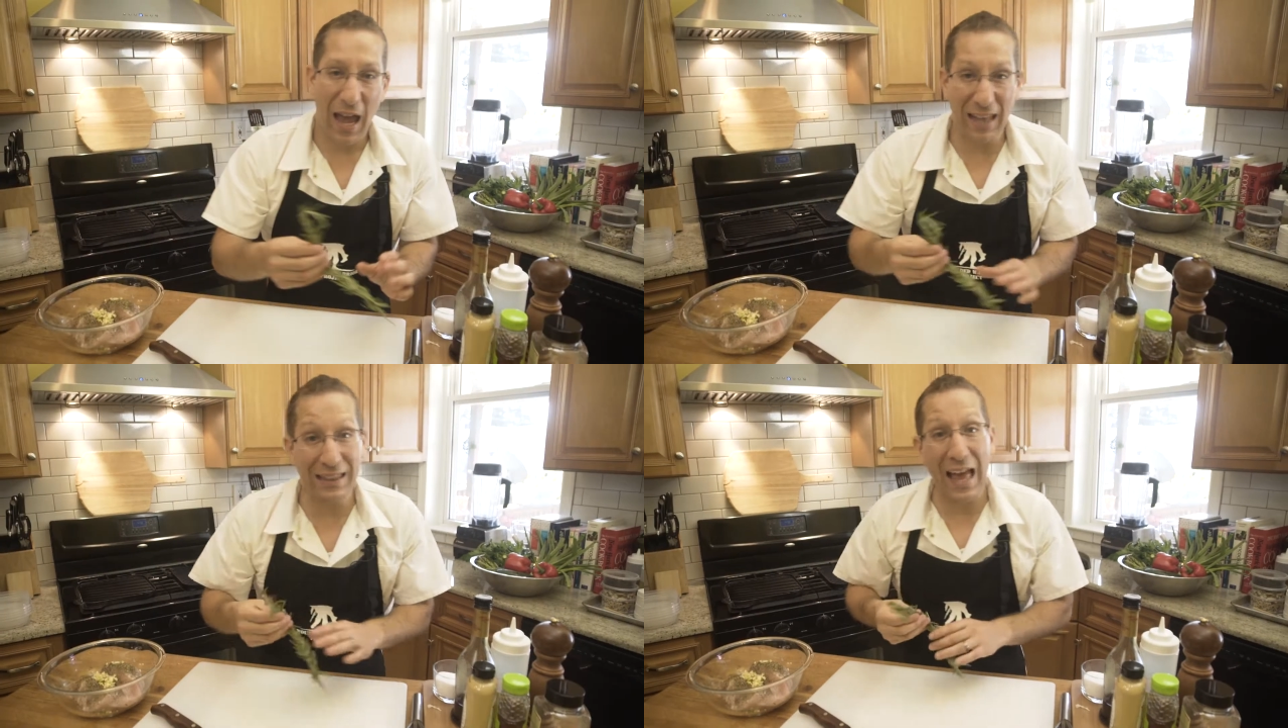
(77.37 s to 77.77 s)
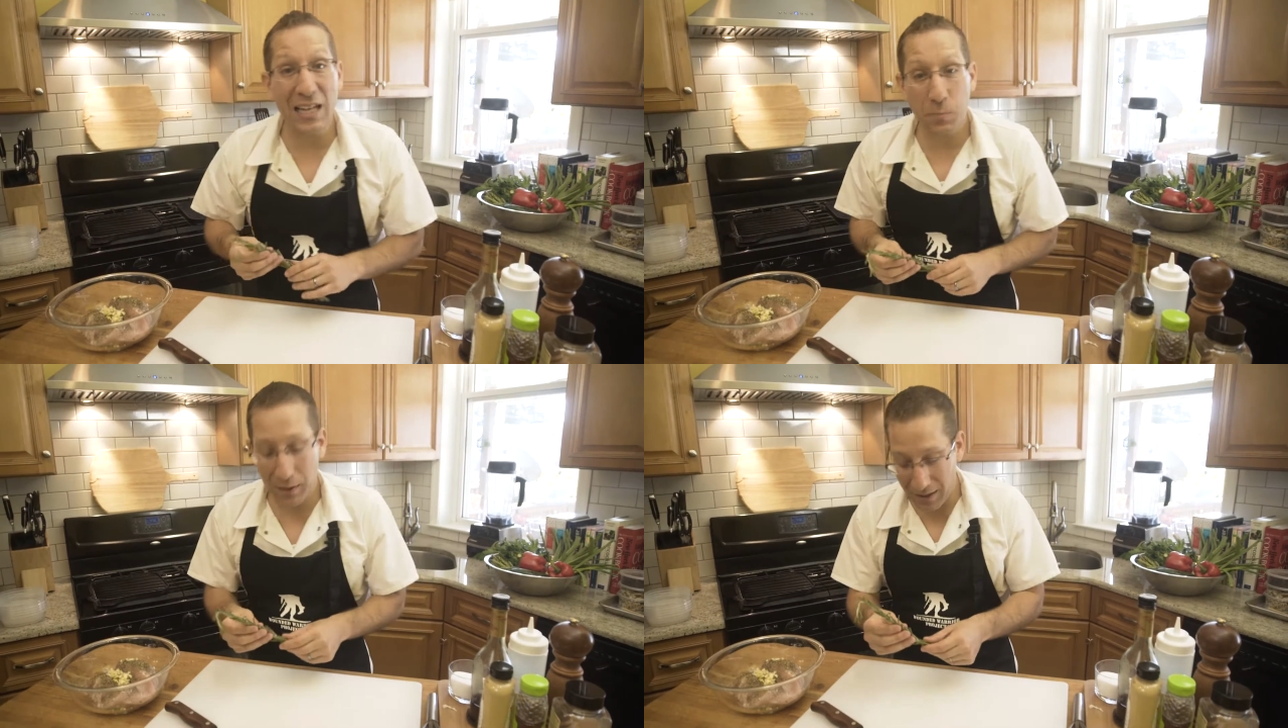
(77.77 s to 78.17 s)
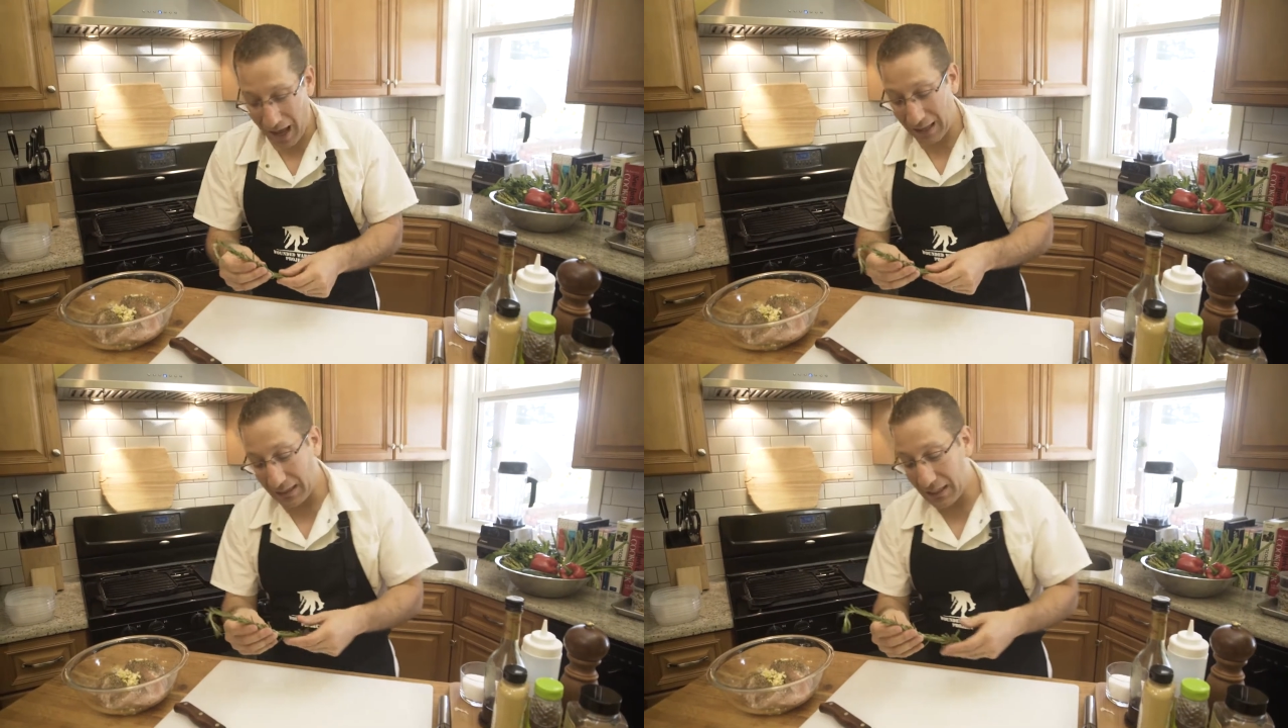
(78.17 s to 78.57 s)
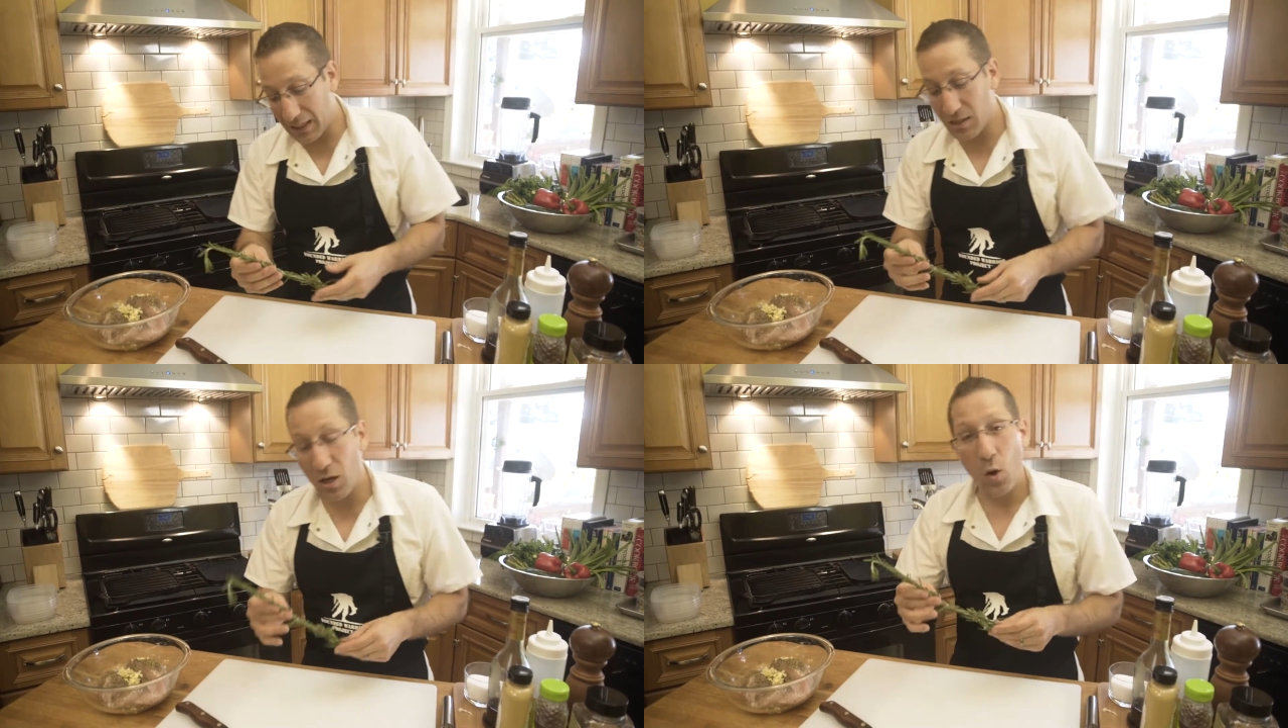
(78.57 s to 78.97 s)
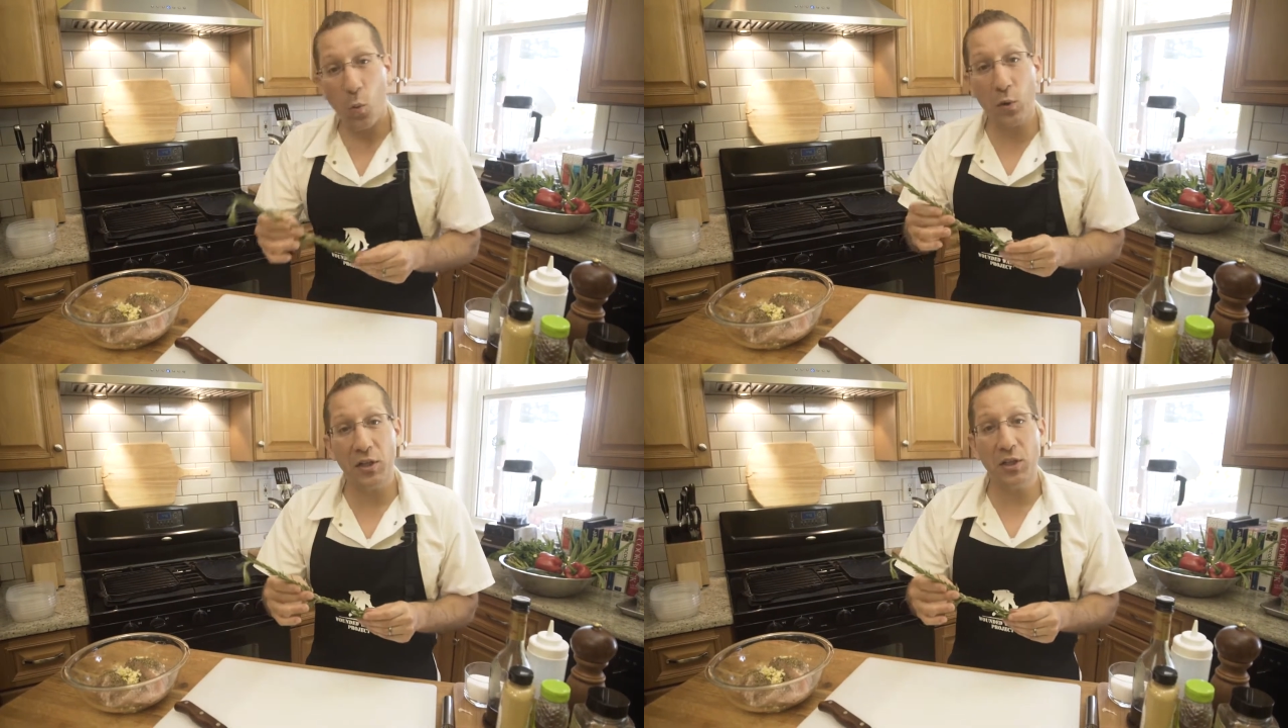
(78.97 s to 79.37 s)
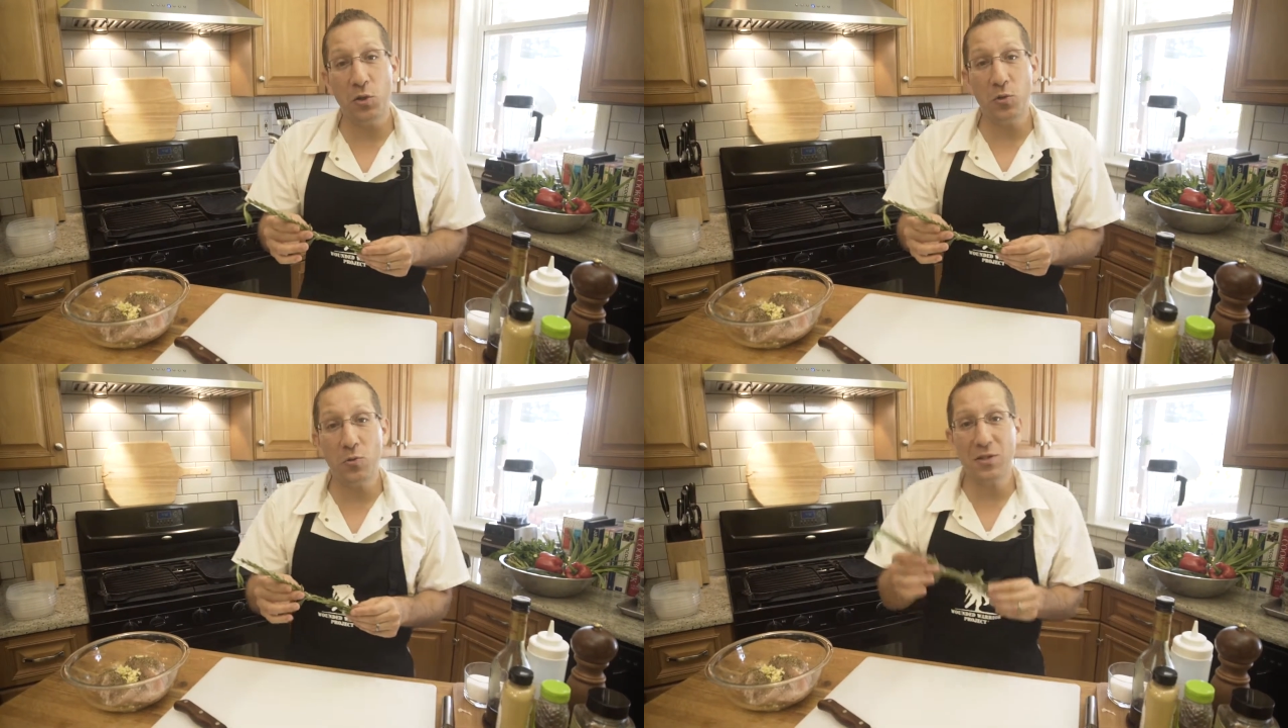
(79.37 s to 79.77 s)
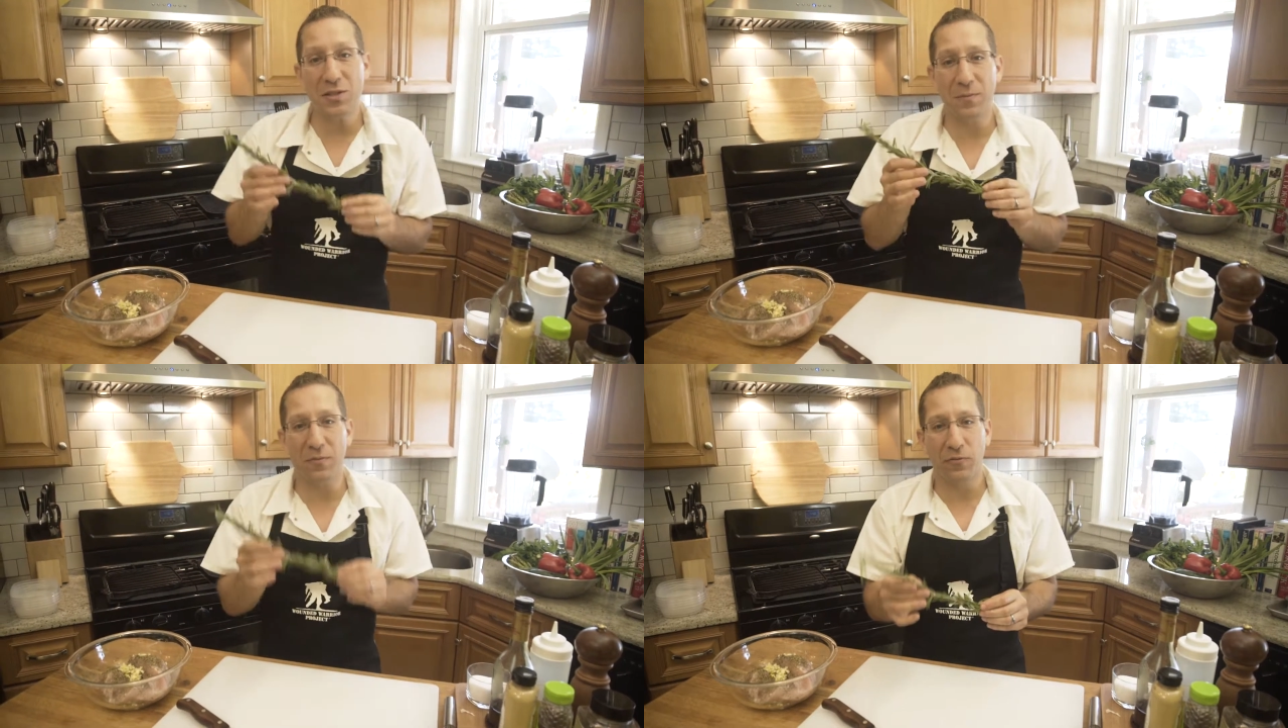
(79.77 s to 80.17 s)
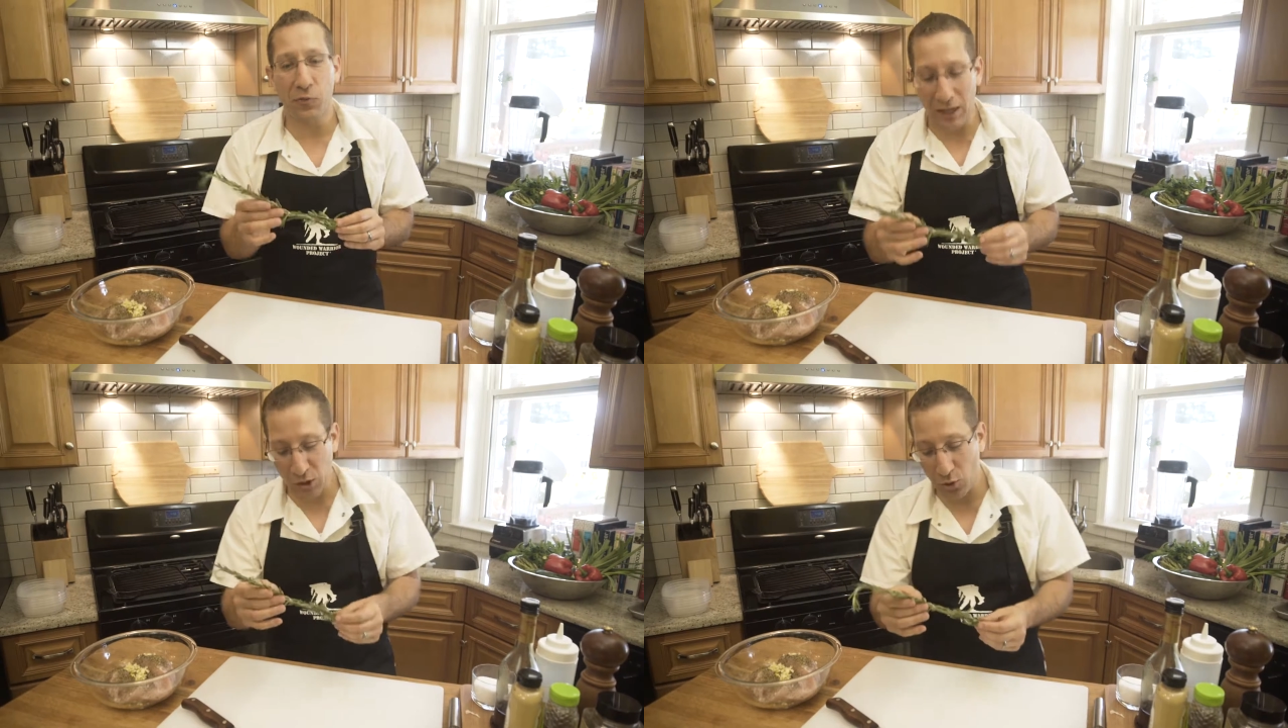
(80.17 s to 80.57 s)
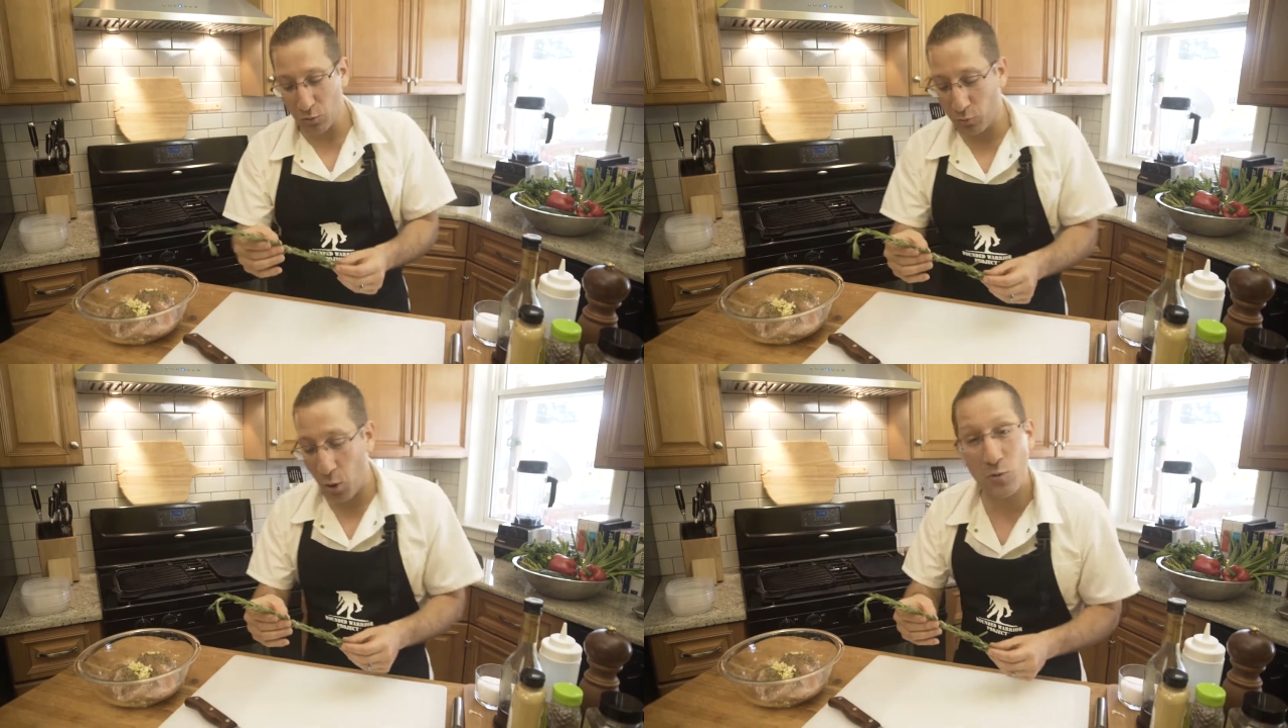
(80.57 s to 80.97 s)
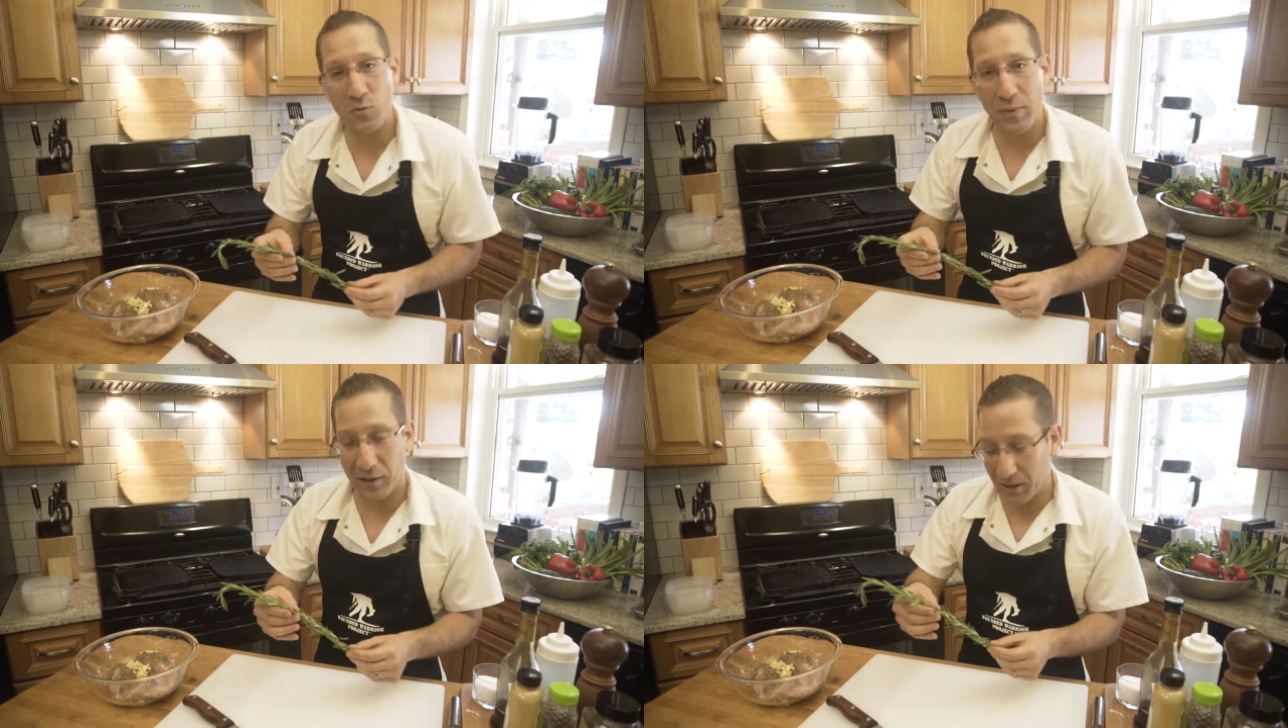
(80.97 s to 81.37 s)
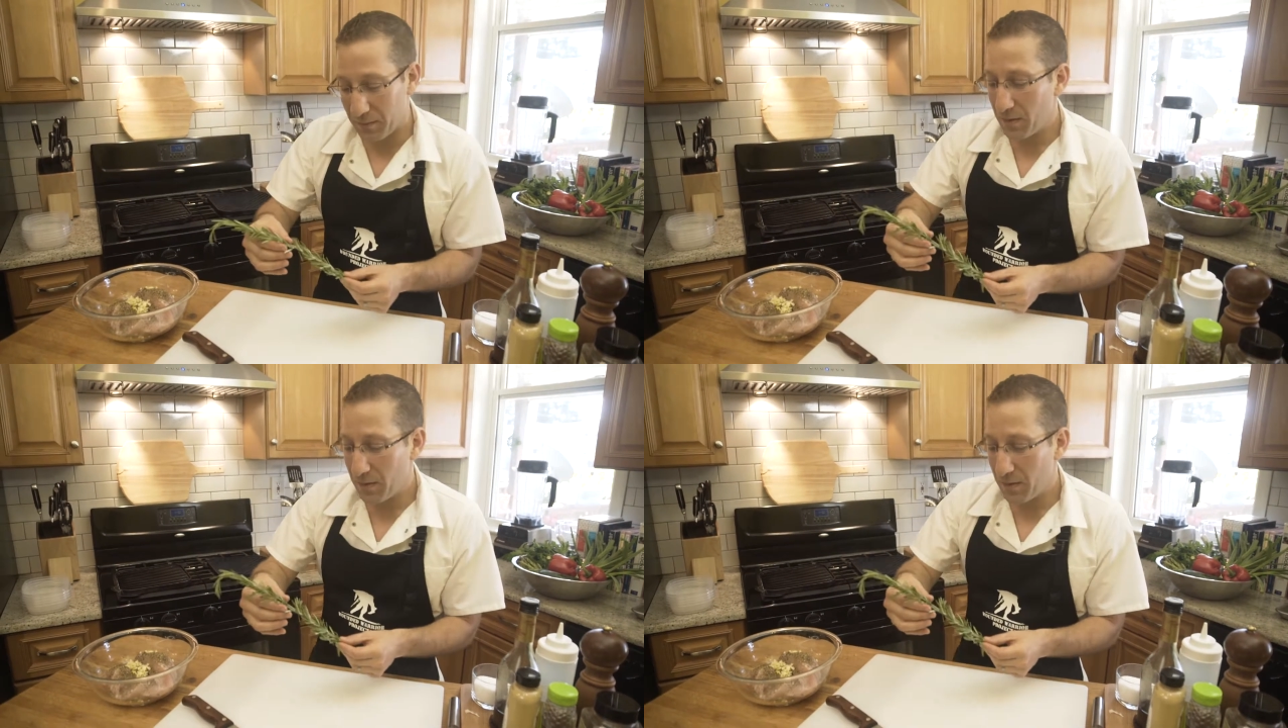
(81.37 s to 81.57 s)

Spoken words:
And last but not least, we're going to use some fresh rosemary.